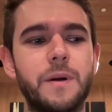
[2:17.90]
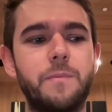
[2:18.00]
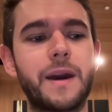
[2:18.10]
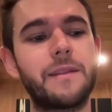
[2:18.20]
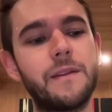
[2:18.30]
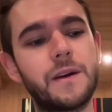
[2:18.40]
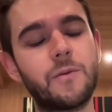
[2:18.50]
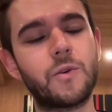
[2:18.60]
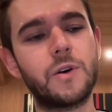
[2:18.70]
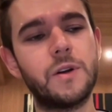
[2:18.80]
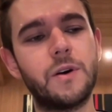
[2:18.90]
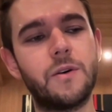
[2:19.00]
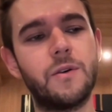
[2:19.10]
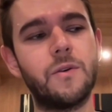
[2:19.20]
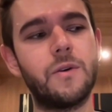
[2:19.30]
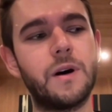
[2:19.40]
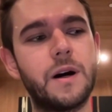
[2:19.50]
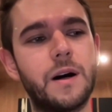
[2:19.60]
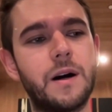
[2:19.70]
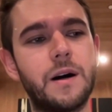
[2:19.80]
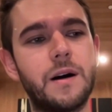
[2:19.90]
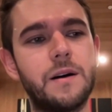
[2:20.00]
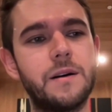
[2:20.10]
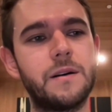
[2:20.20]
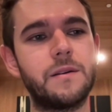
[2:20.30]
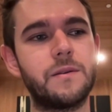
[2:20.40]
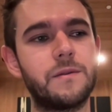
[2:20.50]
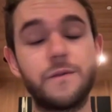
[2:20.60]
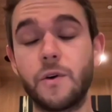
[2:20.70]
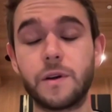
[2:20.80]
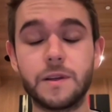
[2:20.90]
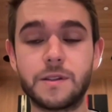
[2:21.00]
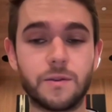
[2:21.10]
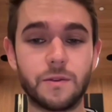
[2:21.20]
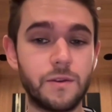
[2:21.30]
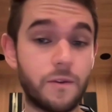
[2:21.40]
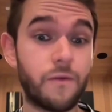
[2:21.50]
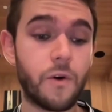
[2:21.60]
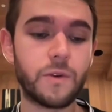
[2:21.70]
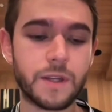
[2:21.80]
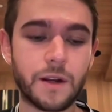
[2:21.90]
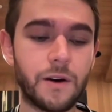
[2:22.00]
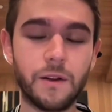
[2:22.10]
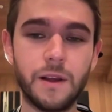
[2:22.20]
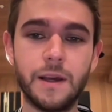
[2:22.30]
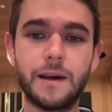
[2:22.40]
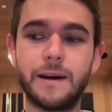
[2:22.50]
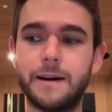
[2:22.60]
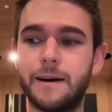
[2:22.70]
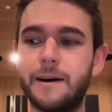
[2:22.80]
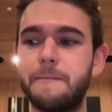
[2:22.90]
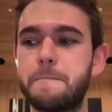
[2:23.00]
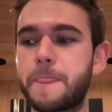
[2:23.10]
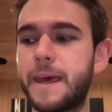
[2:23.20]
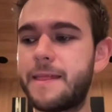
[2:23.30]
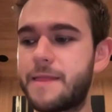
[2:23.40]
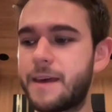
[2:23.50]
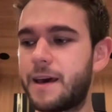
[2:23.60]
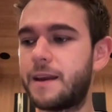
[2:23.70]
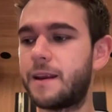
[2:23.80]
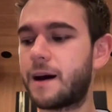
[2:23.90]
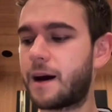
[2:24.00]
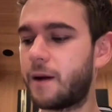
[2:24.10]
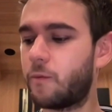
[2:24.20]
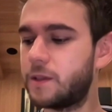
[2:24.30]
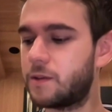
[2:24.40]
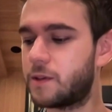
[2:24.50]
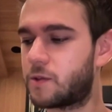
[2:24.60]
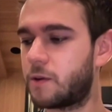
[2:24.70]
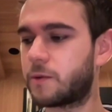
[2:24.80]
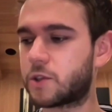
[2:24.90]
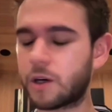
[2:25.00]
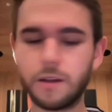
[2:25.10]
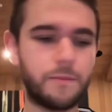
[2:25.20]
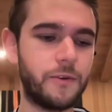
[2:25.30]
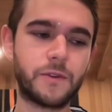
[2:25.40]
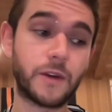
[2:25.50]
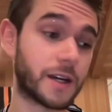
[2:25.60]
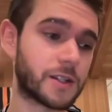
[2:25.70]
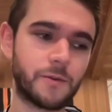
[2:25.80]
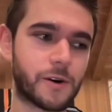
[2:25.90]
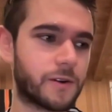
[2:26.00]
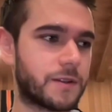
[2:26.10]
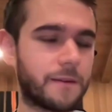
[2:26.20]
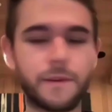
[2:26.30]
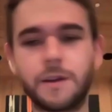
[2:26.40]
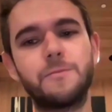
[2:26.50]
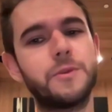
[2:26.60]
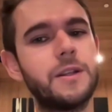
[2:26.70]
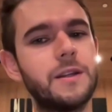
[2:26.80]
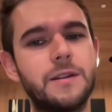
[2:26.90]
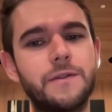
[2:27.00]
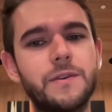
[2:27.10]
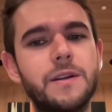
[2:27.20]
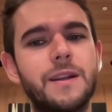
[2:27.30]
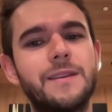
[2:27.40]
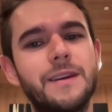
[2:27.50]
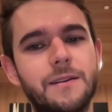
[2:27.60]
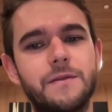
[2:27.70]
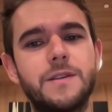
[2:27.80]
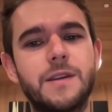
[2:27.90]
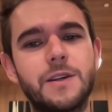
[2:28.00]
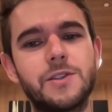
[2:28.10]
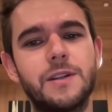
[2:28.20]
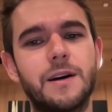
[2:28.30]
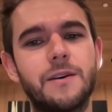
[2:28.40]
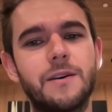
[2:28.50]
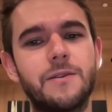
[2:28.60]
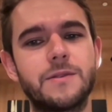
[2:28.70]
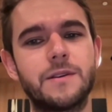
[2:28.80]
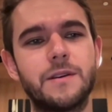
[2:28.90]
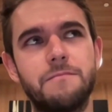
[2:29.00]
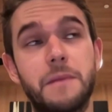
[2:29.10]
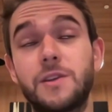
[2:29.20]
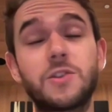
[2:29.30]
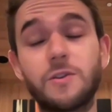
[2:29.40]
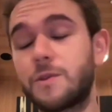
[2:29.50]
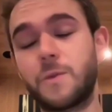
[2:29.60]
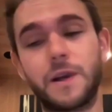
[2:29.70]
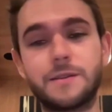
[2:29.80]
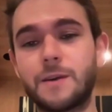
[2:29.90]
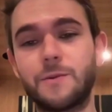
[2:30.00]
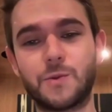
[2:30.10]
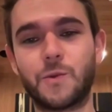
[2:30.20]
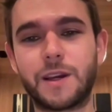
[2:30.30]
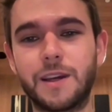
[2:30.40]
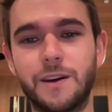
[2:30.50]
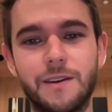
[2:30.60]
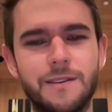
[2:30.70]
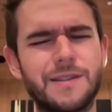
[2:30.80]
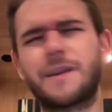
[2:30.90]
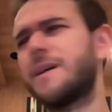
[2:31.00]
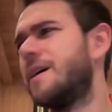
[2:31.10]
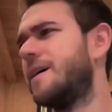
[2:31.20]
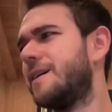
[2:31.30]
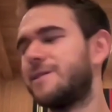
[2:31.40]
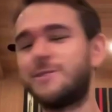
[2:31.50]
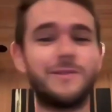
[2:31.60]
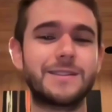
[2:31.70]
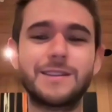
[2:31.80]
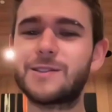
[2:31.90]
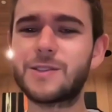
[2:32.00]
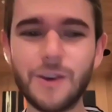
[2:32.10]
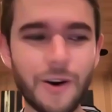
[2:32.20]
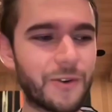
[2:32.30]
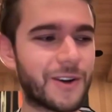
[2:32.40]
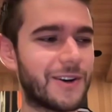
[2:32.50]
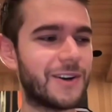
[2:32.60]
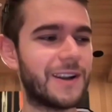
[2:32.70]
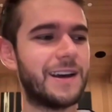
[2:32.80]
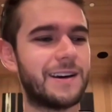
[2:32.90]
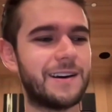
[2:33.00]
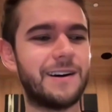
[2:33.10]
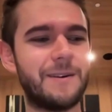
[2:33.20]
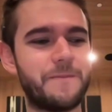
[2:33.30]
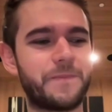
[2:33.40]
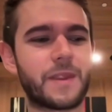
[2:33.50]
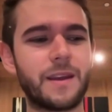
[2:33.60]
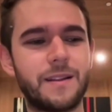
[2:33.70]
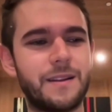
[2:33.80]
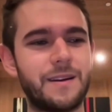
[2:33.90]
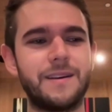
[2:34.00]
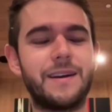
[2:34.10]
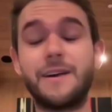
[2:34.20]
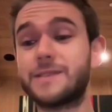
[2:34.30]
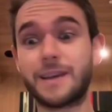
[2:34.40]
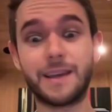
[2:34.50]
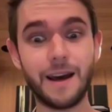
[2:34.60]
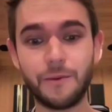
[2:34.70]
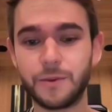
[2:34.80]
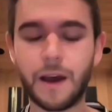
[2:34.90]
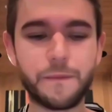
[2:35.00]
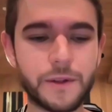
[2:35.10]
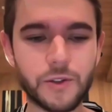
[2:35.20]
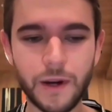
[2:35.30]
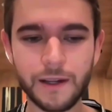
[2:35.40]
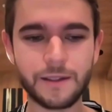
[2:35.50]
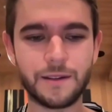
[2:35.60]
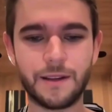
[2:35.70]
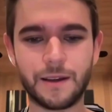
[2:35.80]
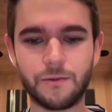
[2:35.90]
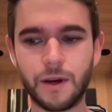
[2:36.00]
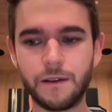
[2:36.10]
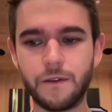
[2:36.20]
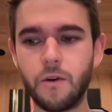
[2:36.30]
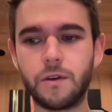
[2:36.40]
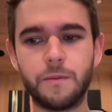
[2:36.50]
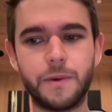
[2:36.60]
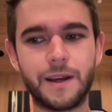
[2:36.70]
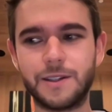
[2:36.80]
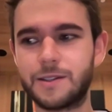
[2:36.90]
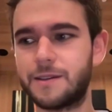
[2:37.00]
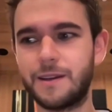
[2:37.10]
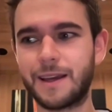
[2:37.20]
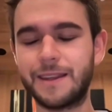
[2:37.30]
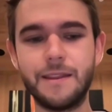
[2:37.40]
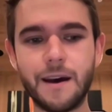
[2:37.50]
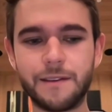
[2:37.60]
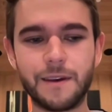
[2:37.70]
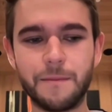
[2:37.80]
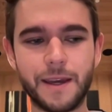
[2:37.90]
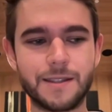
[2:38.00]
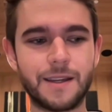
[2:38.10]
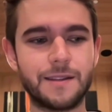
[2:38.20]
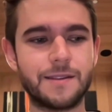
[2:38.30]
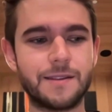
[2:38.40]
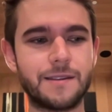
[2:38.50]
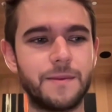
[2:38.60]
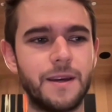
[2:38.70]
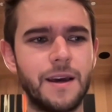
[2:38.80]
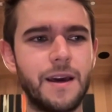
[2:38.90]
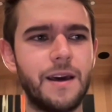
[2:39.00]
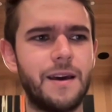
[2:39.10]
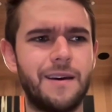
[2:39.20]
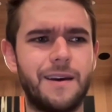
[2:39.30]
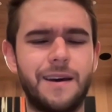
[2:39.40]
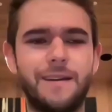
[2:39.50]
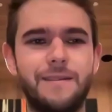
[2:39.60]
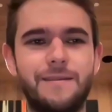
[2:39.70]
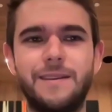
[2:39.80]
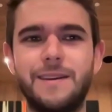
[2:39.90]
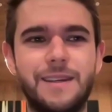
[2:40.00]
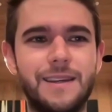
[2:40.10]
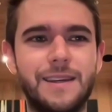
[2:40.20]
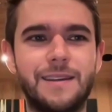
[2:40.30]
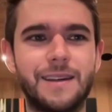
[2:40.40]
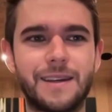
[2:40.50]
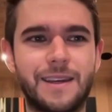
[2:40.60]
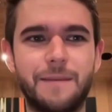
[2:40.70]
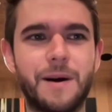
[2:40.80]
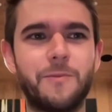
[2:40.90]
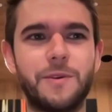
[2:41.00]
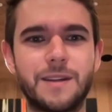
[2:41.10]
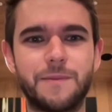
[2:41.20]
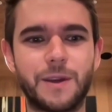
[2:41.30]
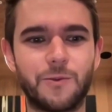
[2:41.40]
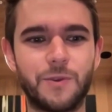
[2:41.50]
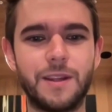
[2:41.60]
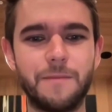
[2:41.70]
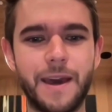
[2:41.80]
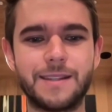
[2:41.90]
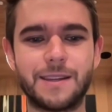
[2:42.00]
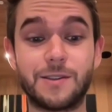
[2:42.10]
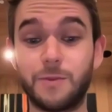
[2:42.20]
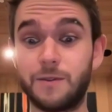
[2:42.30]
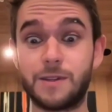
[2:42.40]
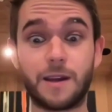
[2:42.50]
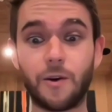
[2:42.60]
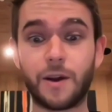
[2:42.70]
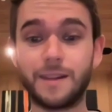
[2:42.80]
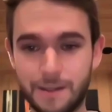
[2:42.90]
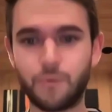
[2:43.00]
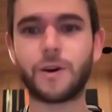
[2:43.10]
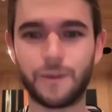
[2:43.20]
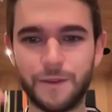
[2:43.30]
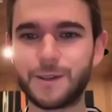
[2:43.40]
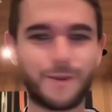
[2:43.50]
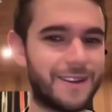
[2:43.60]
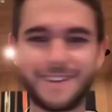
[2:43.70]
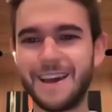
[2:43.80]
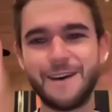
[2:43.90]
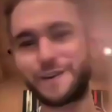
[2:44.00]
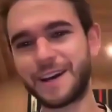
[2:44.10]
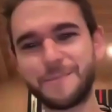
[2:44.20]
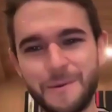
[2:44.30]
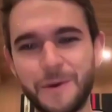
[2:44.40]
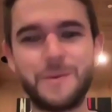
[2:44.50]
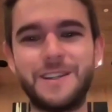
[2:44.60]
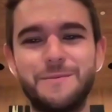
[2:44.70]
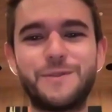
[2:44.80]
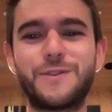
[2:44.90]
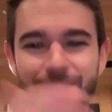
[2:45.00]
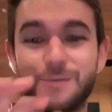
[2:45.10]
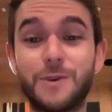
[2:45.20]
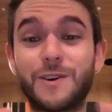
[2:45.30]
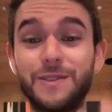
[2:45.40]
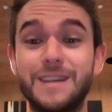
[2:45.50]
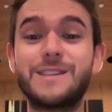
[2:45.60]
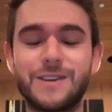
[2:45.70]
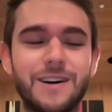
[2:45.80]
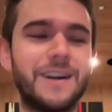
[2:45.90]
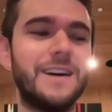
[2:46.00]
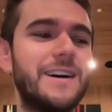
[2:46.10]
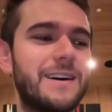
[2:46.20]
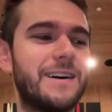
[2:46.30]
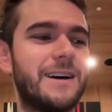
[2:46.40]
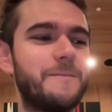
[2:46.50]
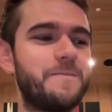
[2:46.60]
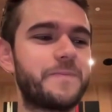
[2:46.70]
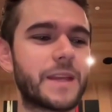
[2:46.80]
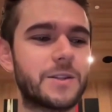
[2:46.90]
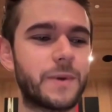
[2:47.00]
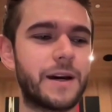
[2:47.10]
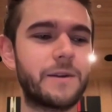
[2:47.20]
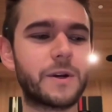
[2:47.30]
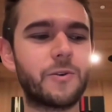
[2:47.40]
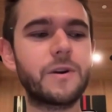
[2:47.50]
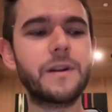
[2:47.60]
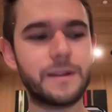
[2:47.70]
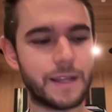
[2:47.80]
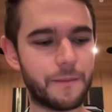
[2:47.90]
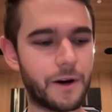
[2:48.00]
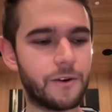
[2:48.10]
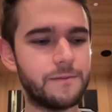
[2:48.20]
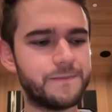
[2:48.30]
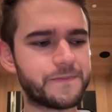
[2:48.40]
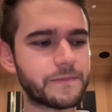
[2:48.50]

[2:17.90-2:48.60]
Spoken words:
but back then there were no vocalists or no vocals at all. And then I went to the studio with Charlie Puth to actually work on something completely different. And at the end of the session, I just showed him what else I was working on, and he's like, "Dude, this is so good." And I was like, "Yeah, I've been trying to write a vocal, but nothing makes sense to me." And he came up with something really amazing. So we was like, "Okay, let's work on this one. Forget about what we did before. Let's work on this song." So we kind of recorded a demo.